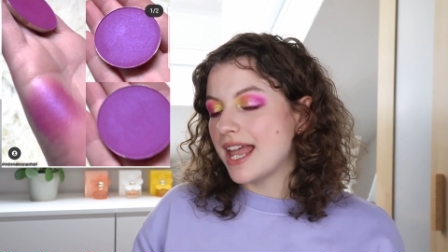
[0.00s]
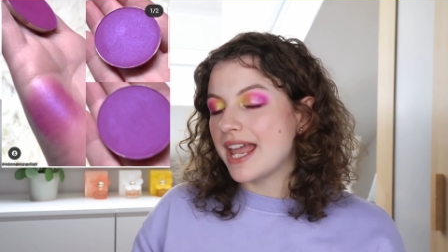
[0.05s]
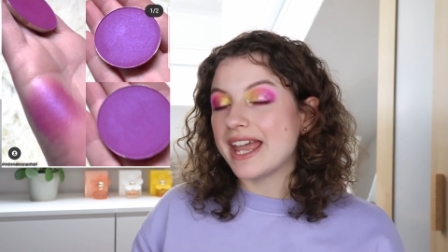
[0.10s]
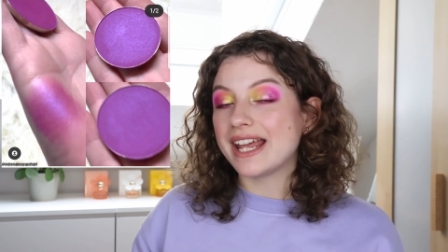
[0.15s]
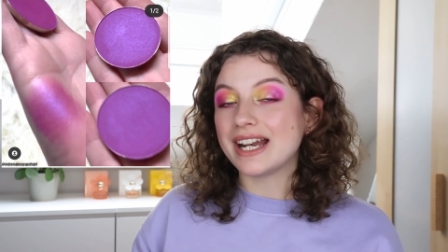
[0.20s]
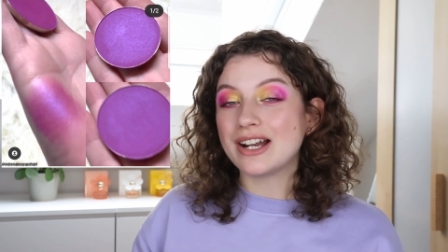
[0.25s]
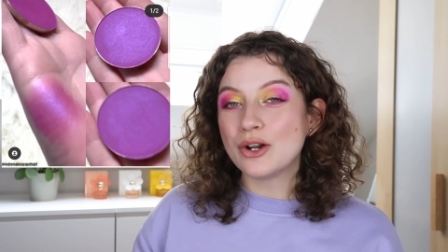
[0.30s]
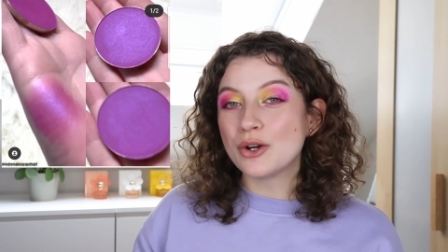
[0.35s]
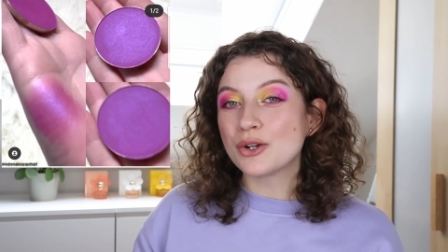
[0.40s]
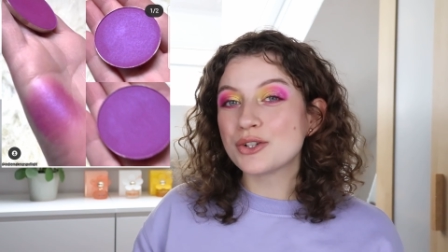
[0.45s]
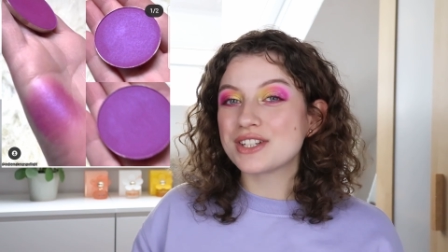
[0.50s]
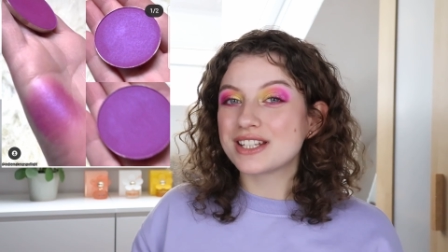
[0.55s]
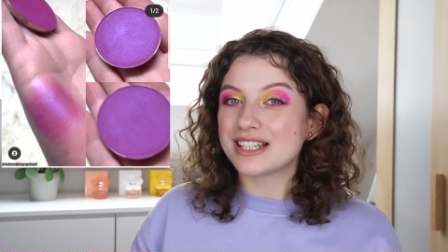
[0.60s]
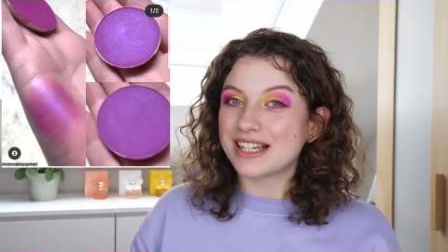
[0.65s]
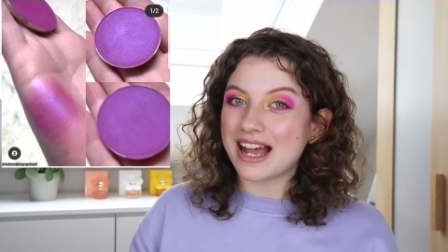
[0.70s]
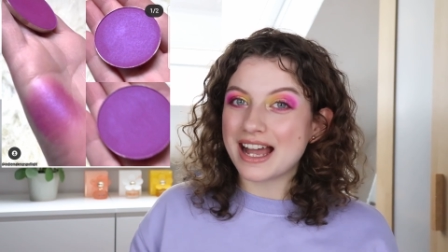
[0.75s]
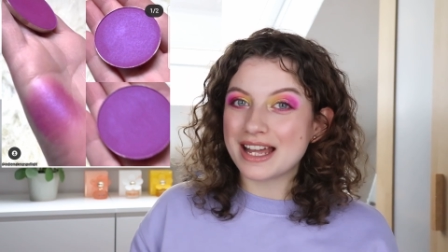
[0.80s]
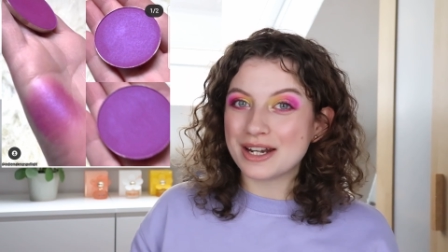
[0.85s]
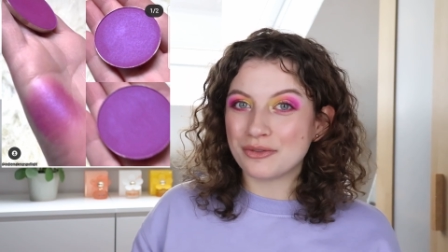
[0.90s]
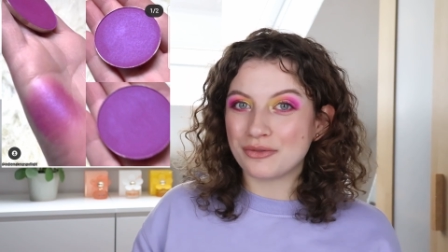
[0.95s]
It looks
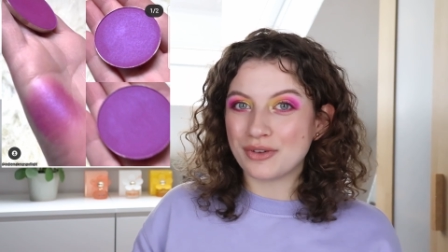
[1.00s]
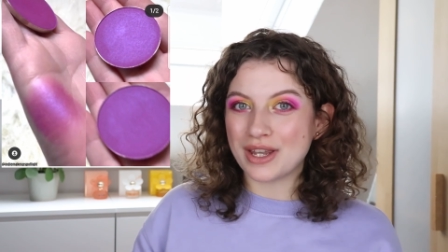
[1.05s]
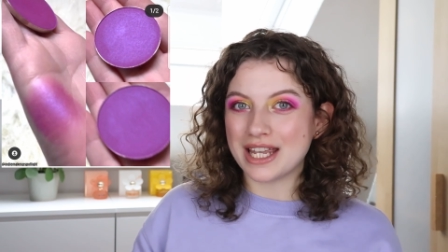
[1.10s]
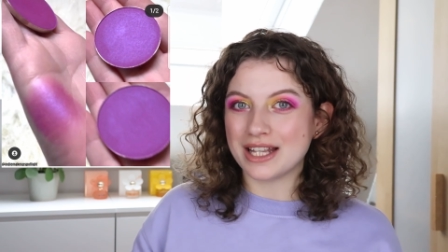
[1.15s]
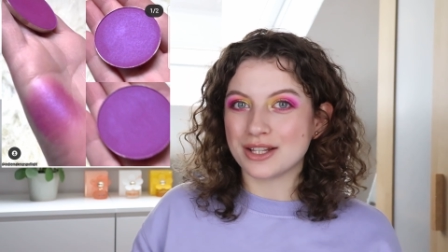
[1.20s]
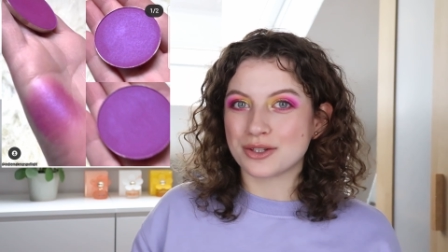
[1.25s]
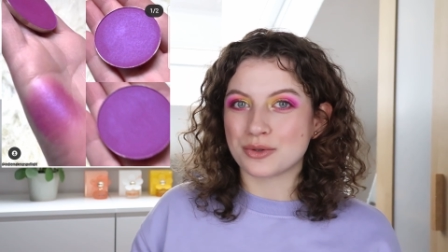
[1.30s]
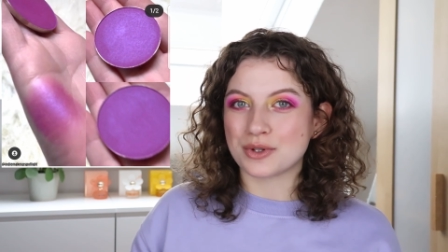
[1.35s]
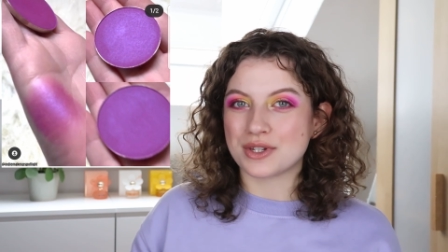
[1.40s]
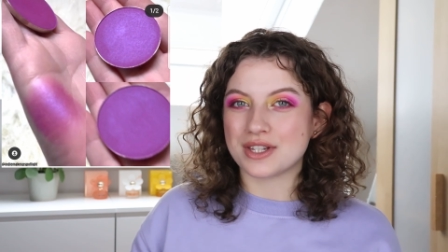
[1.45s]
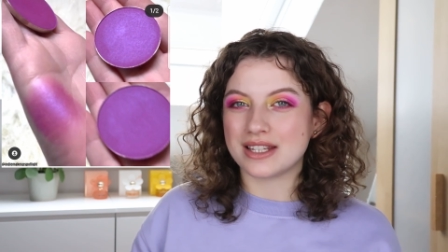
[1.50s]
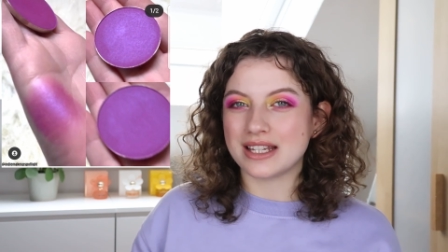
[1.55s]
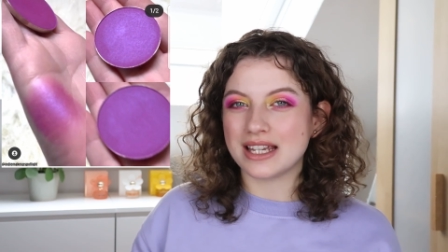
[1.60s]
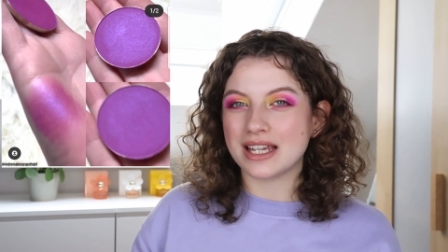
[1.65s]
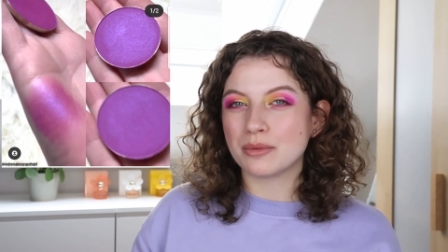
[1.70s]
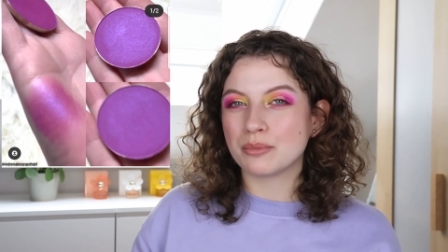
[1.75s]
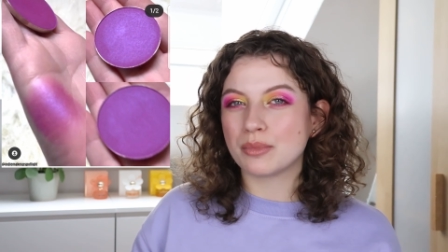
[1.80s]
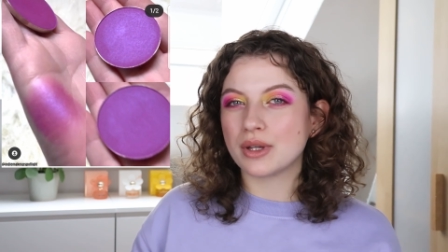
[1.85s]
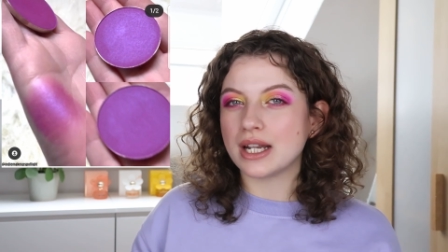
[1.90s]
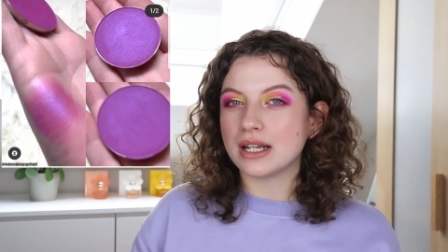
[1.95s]
kind of
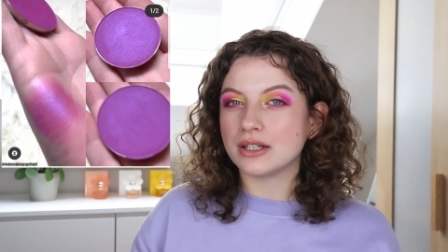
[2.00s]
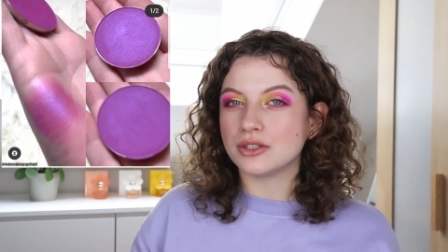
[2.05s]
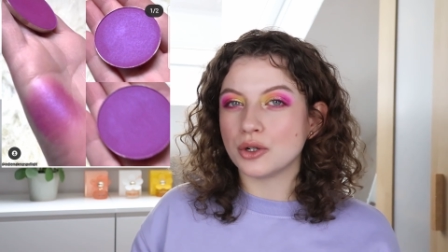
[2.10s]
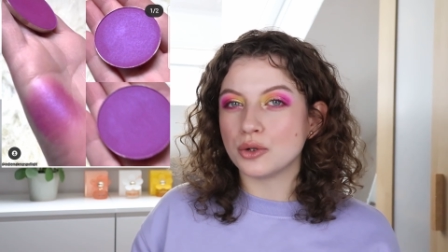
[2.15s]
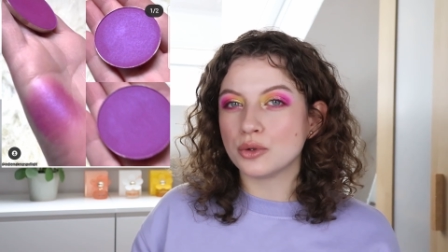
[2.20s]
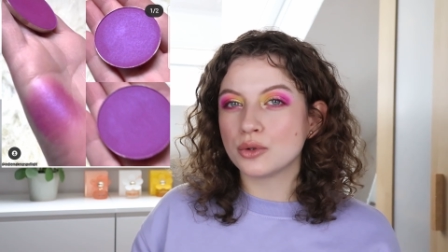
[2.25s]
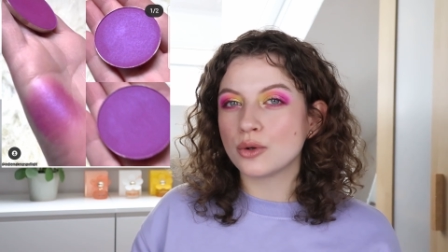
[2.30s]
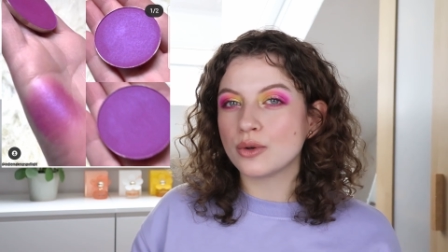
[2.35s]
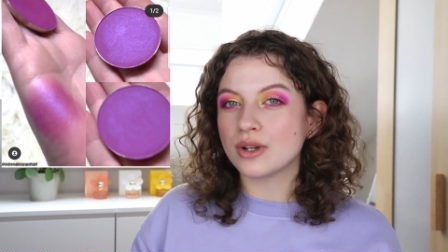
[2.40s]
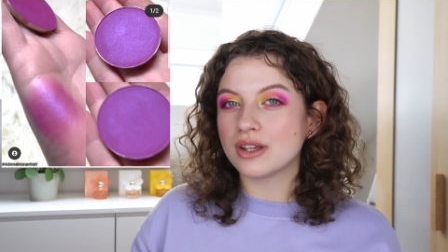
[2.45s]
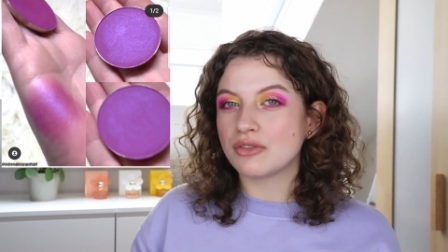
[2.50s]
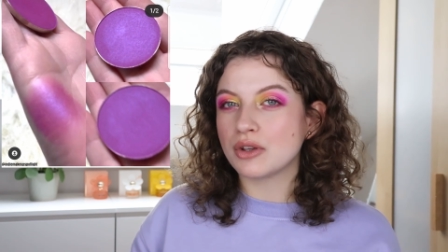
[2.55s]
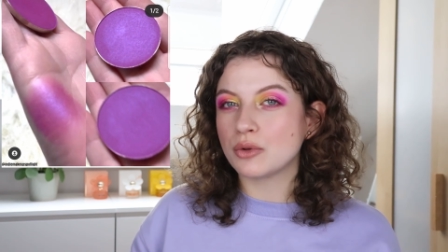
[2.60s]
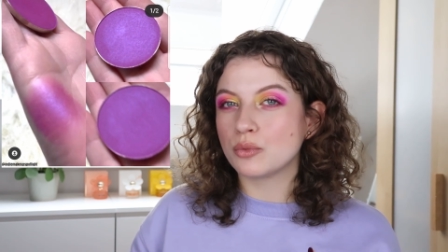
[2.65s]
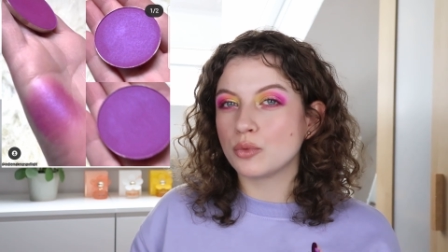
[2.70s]
interesting, but I don't know if